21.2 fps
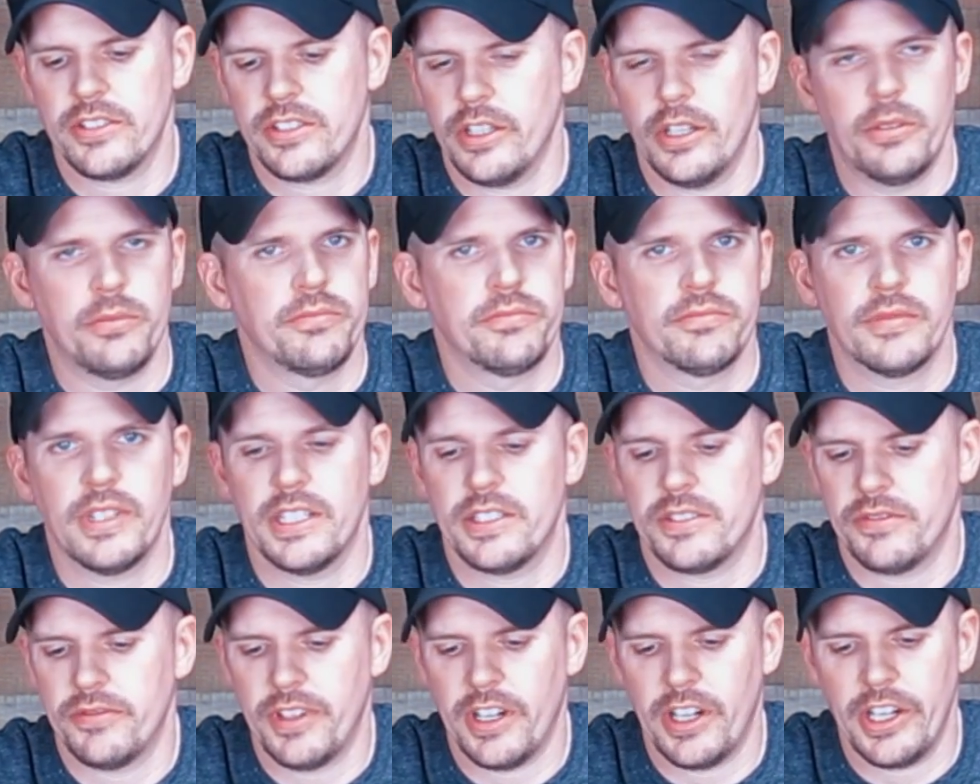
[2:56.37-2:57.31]
So
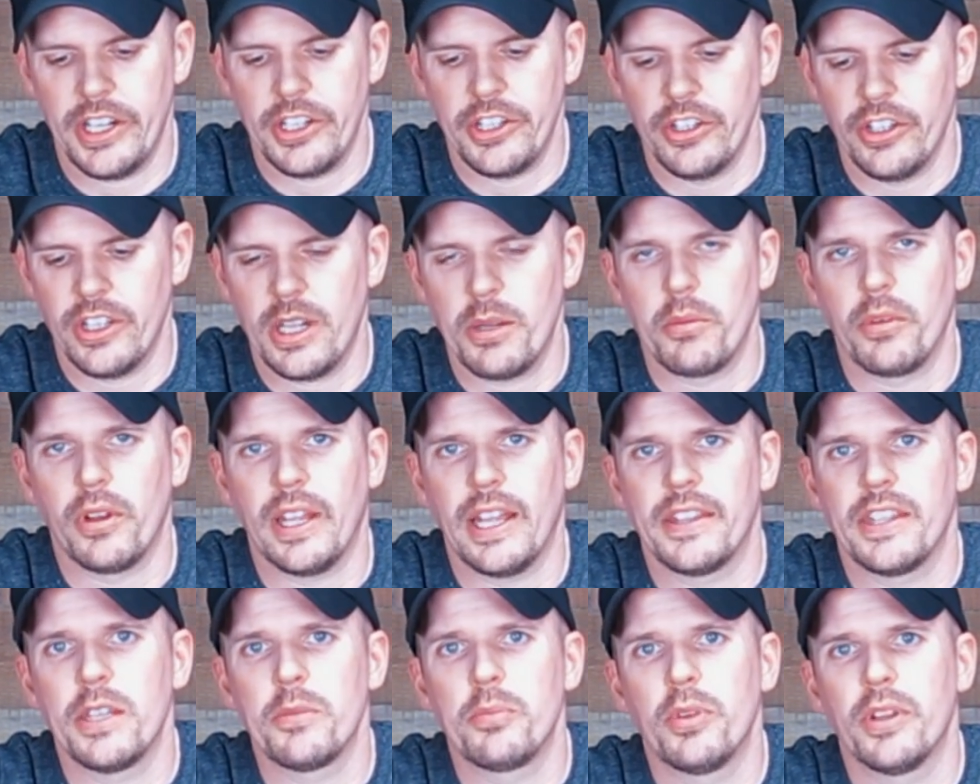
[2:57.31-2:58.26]
that's very good. I'm
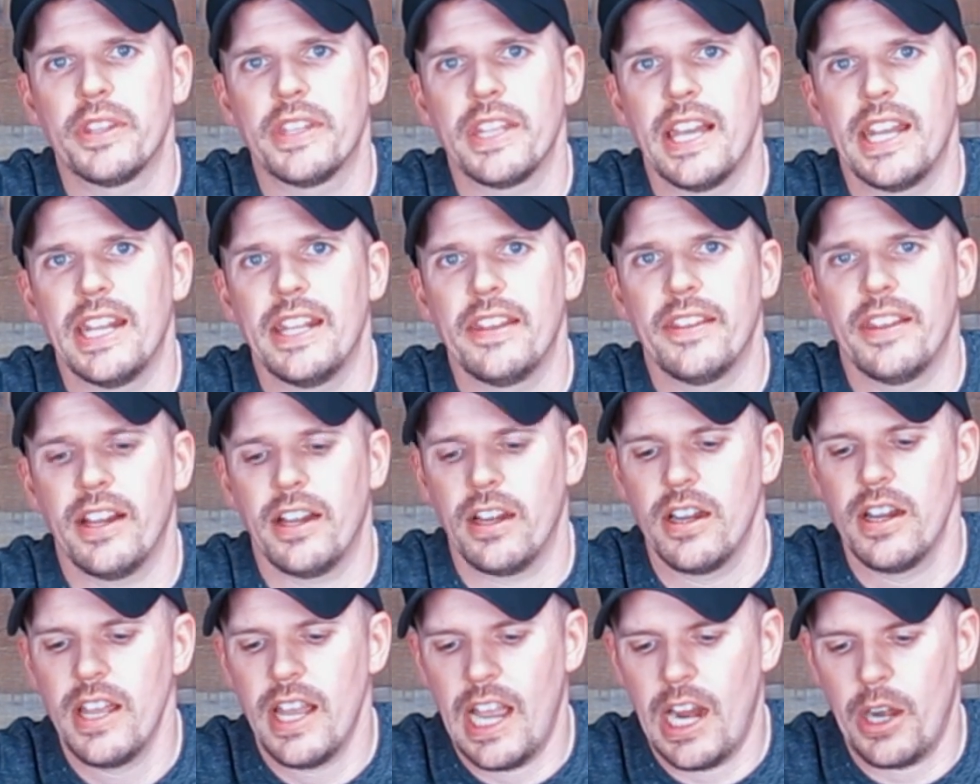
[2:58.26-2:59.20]
glad they put that in
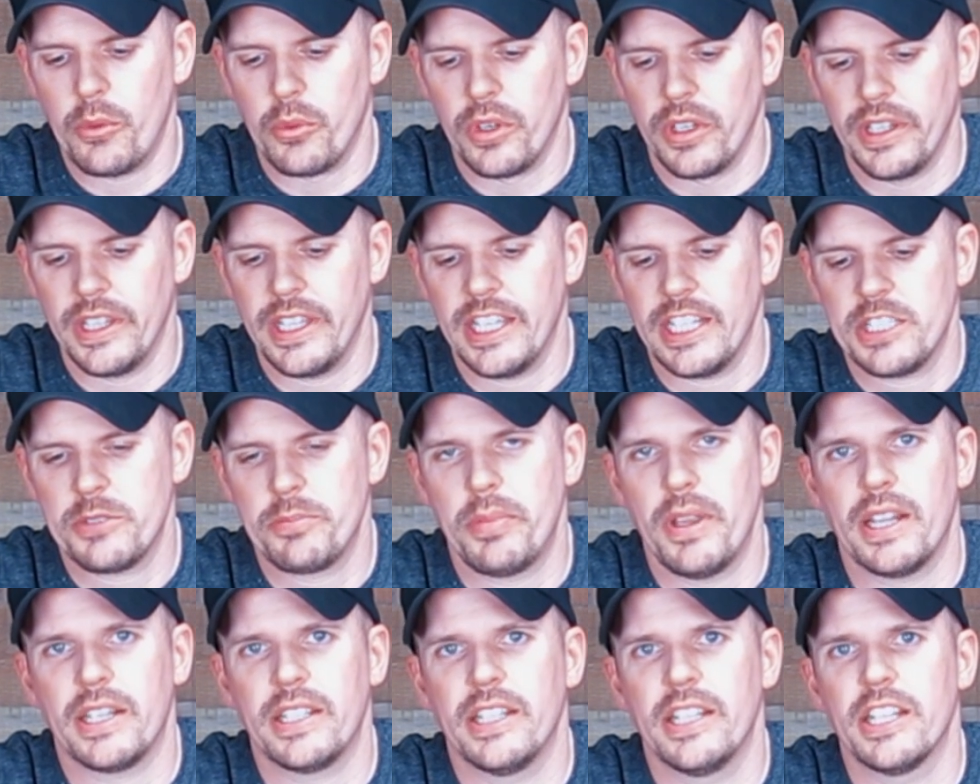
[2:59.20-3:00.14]
there. I really
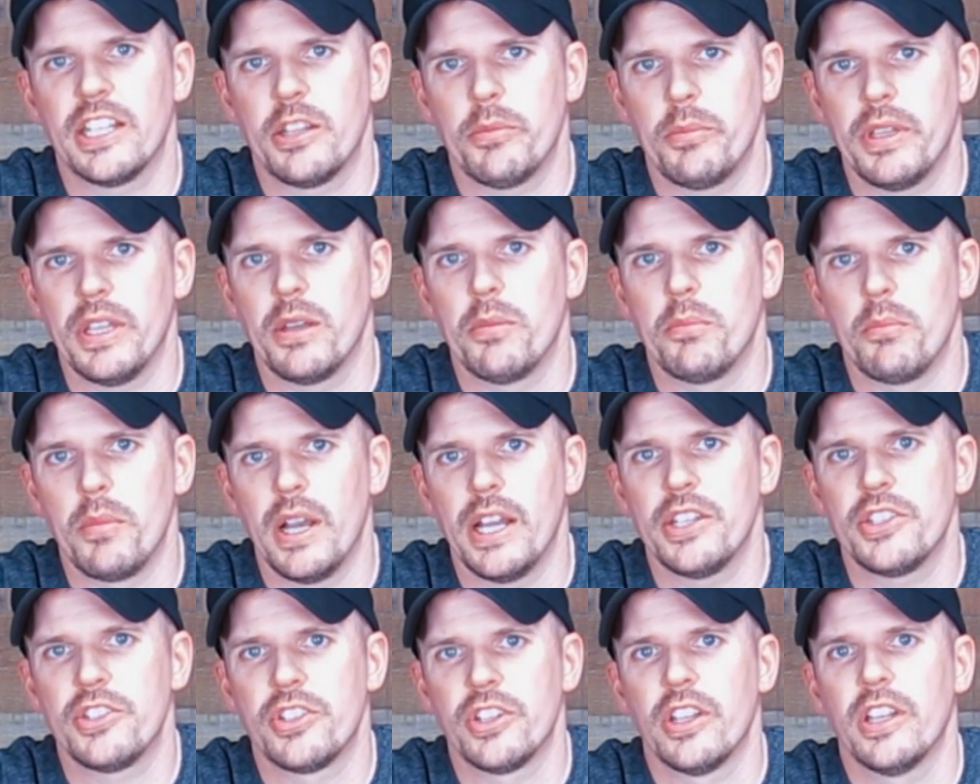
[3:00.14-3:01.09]
expected it to be a
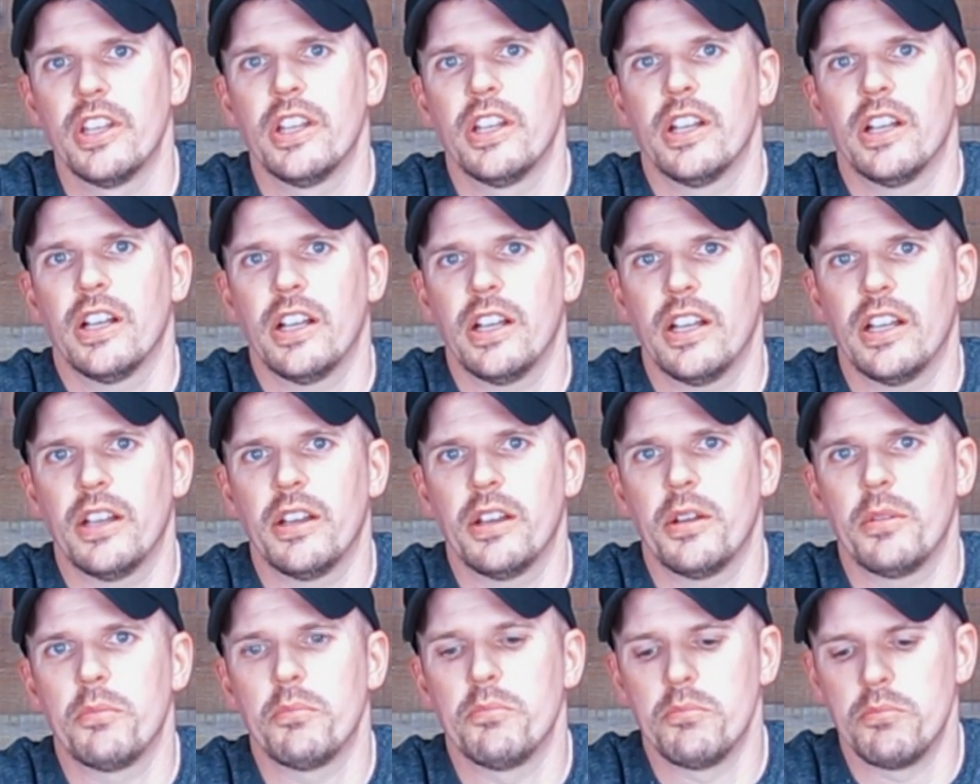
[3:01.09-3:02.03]
much
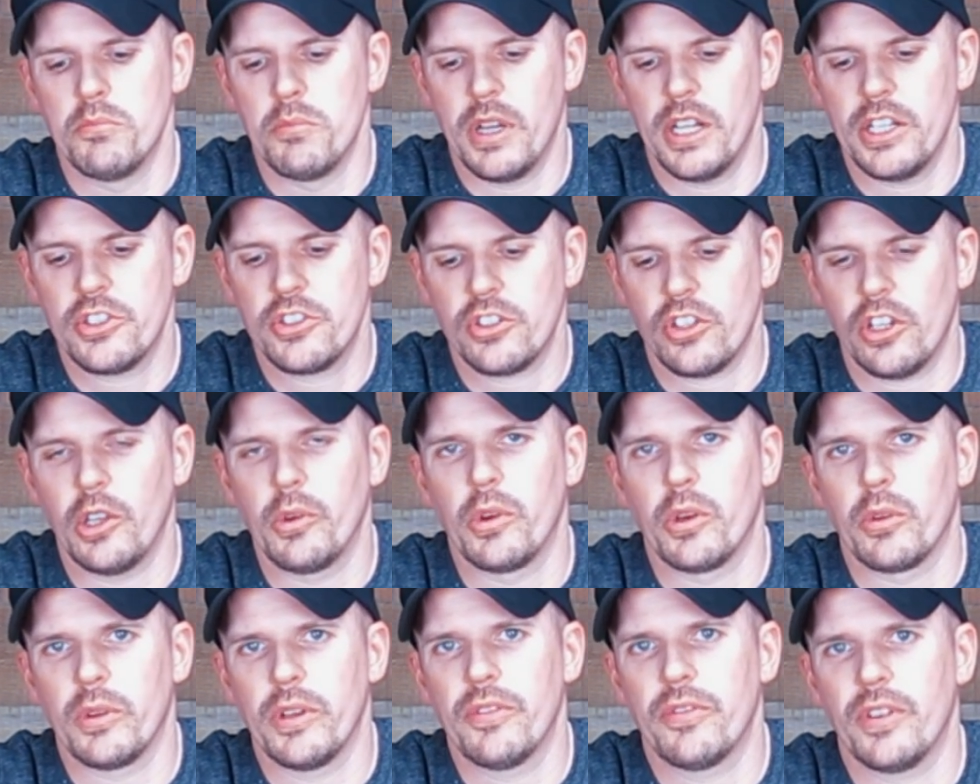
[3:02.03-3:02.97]

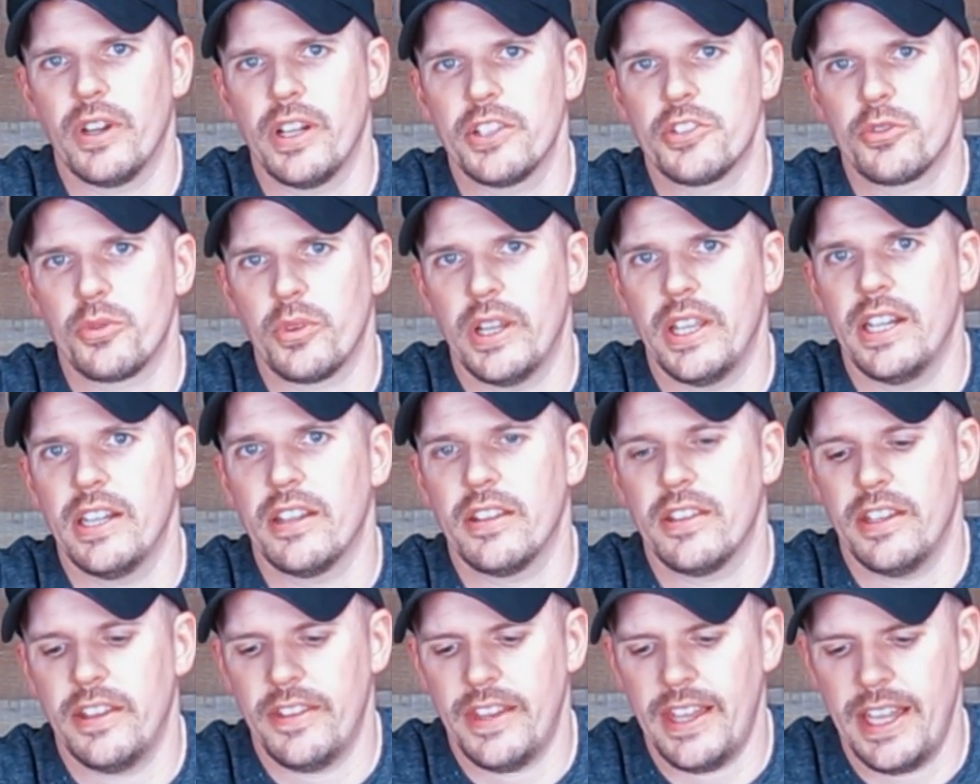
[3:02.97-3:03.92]
slower refresh rate
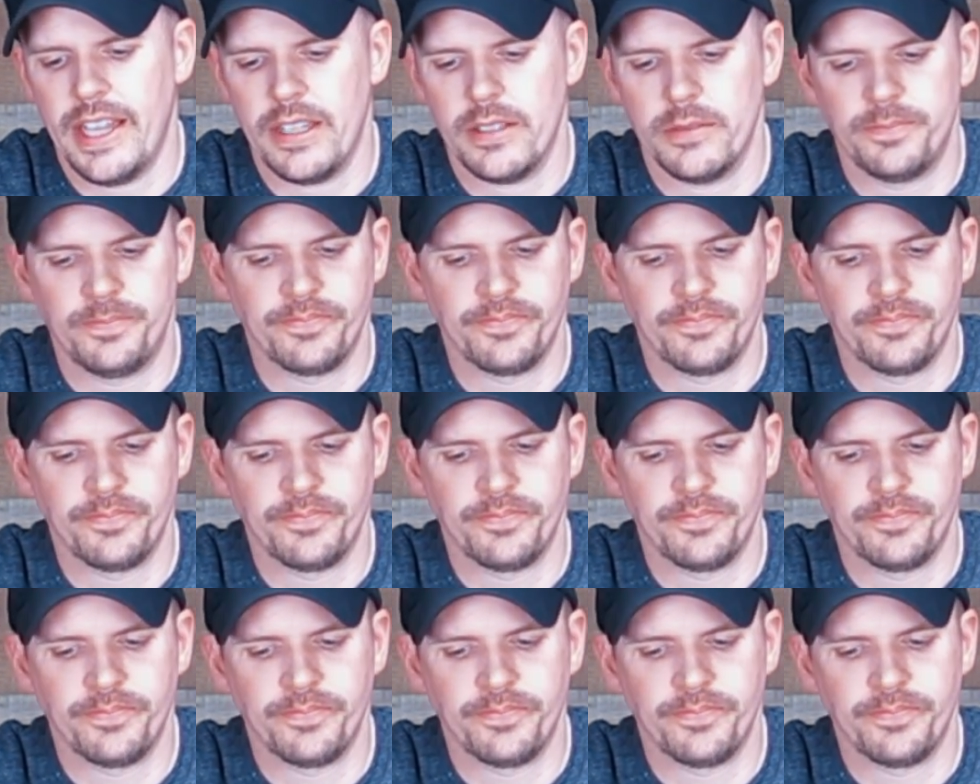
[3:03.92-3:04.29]
than that.